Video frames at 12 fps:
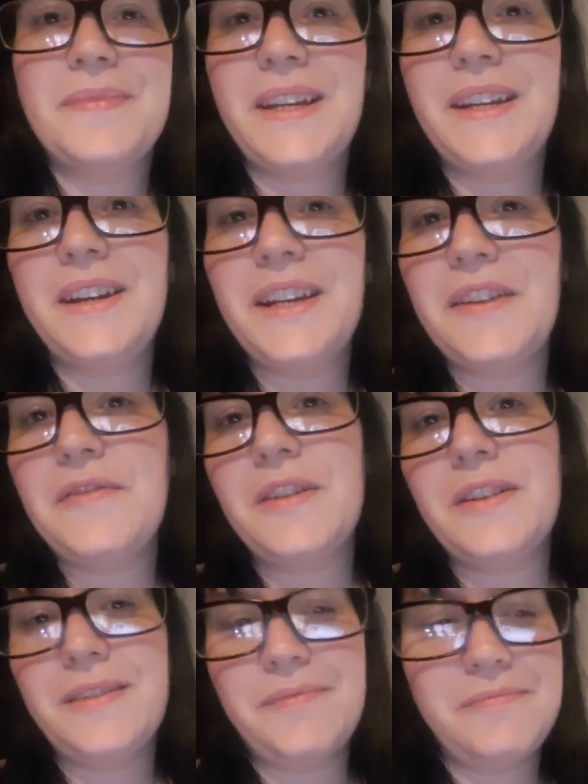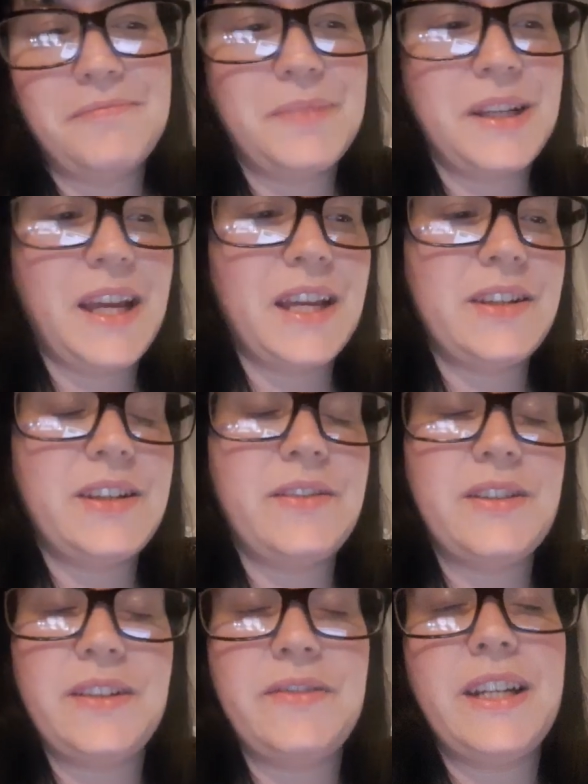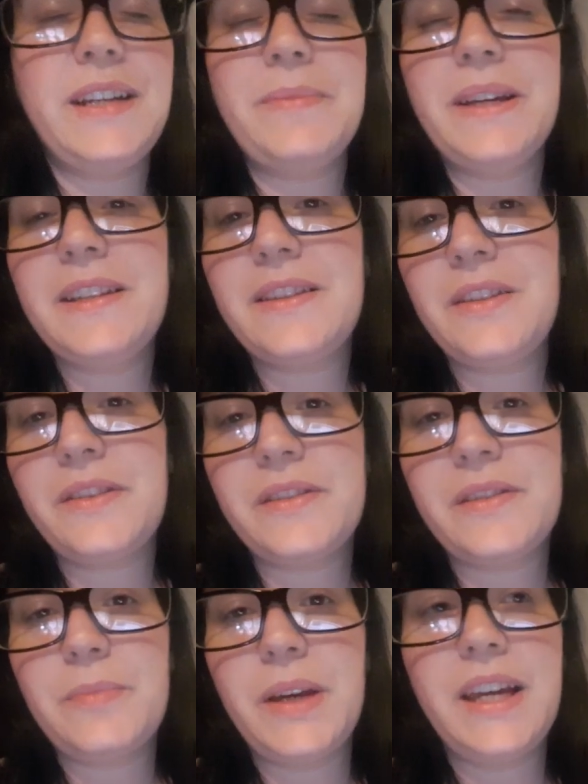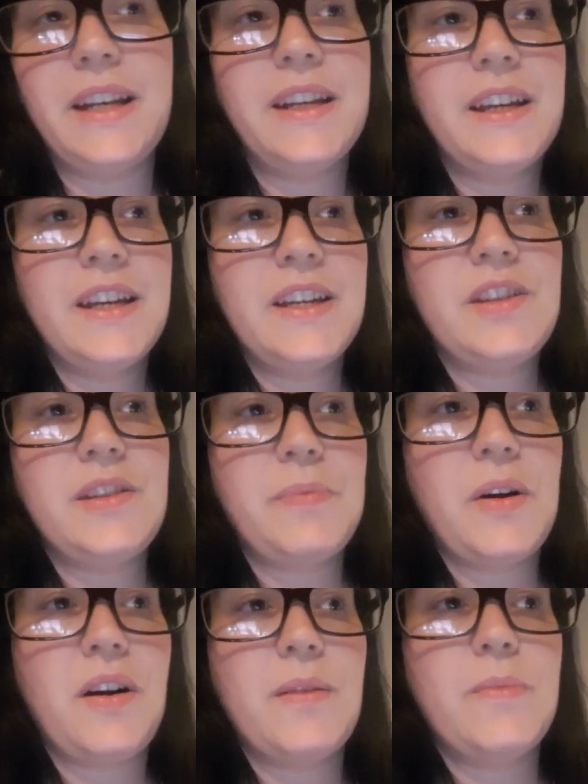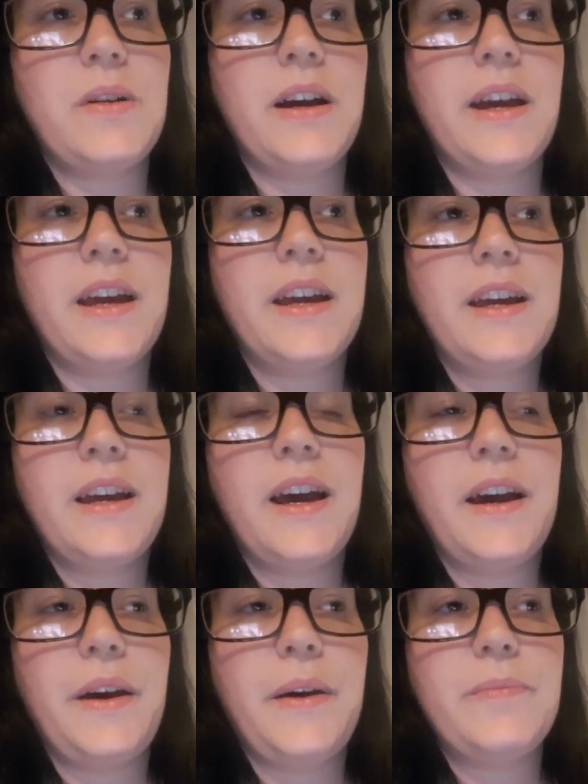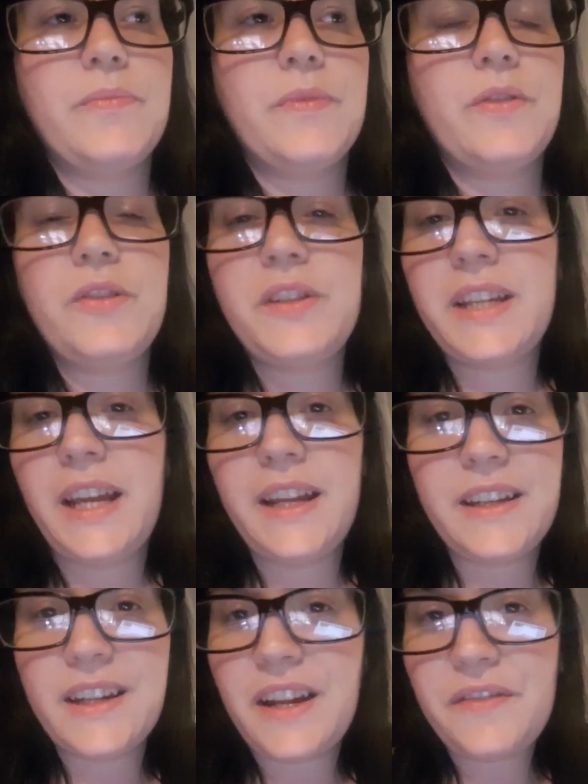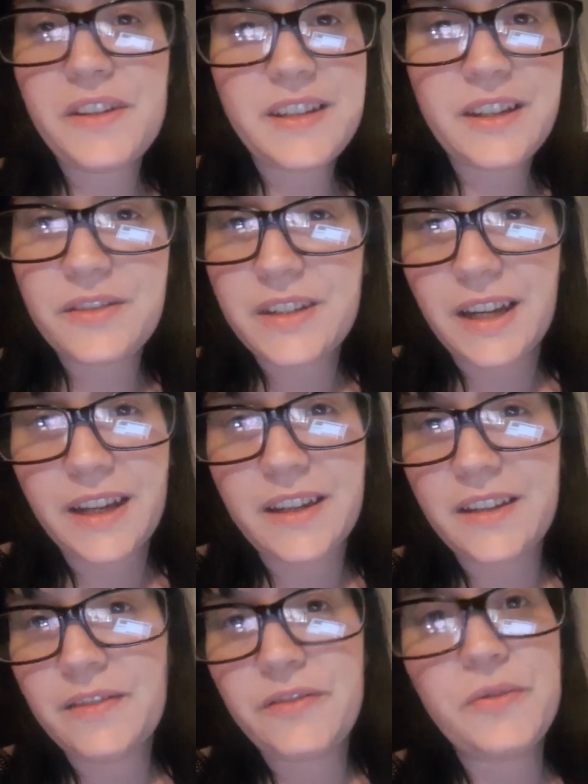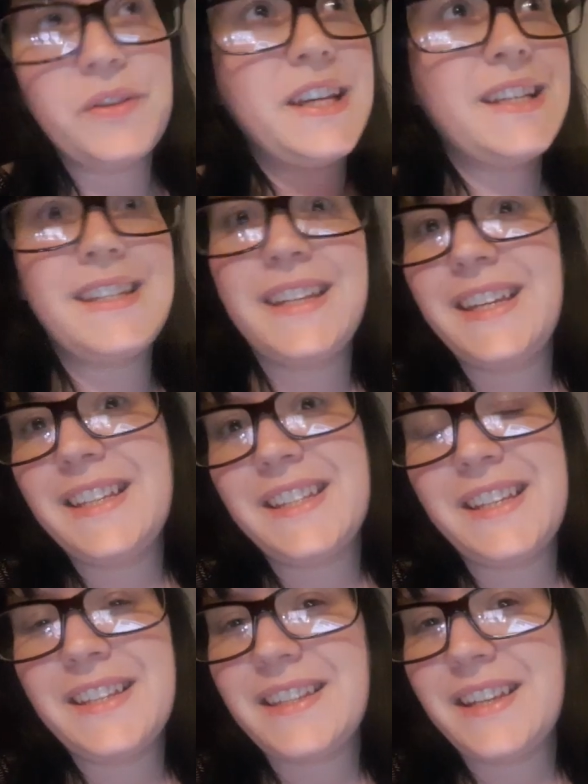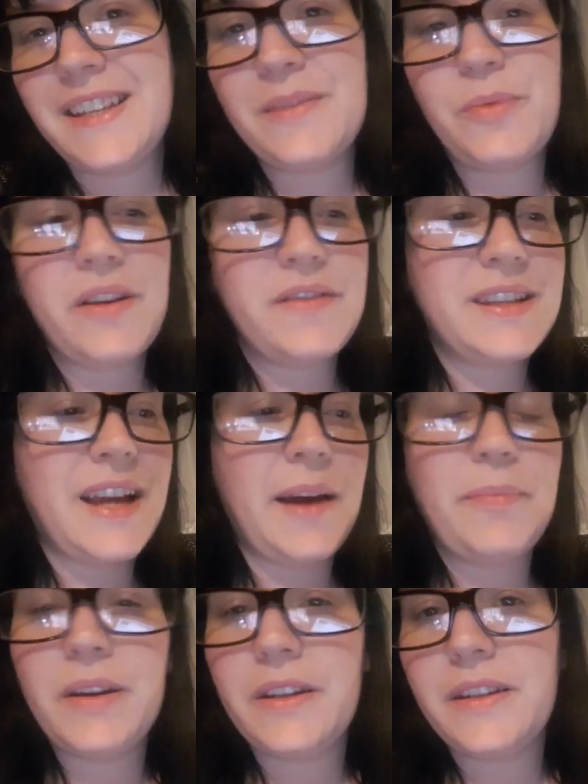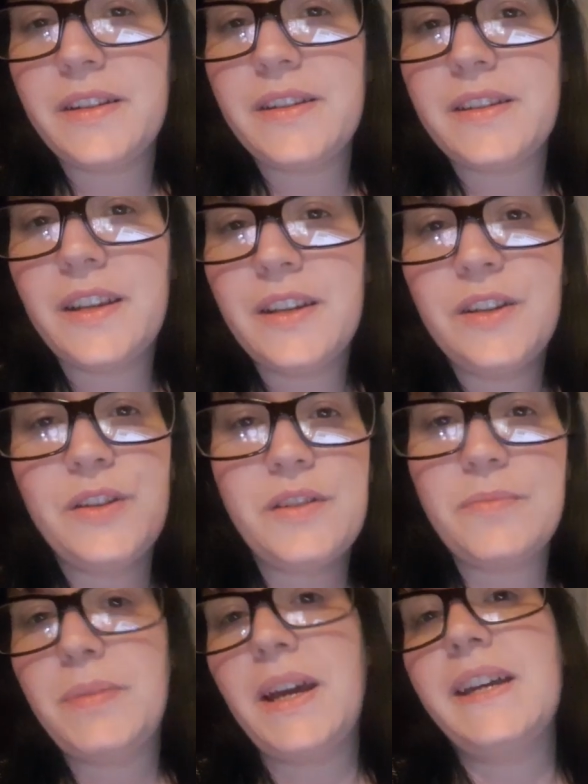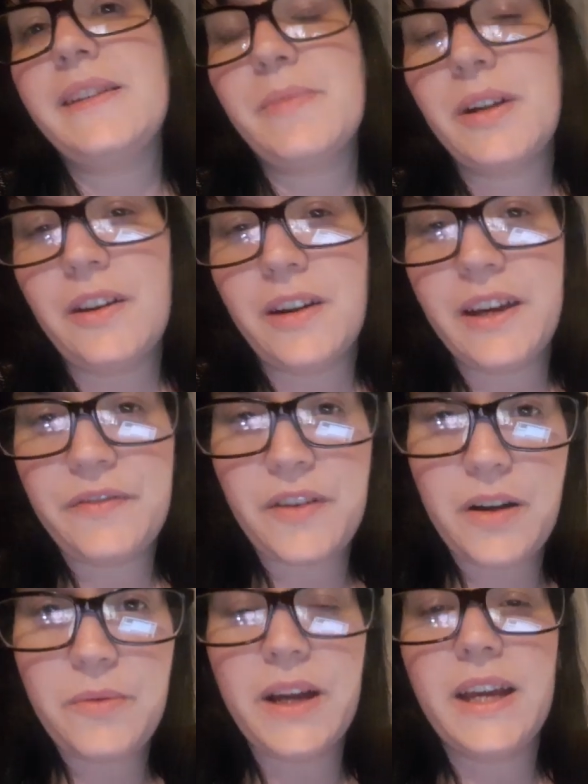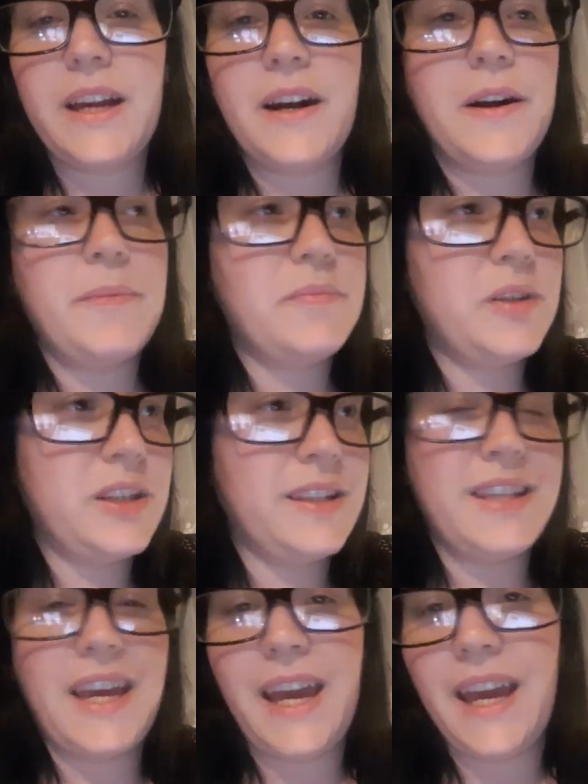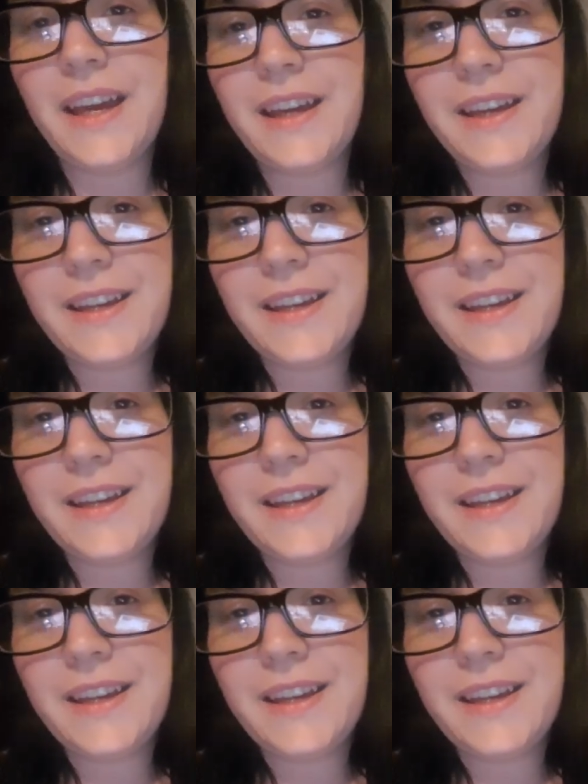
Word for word: and I love her. But yeah, she she really means a lot to me, and she's part of my um, routine. You know, every single day for all these years and years and years, whatever's happened, good and bad in my life, I wake up. She's there.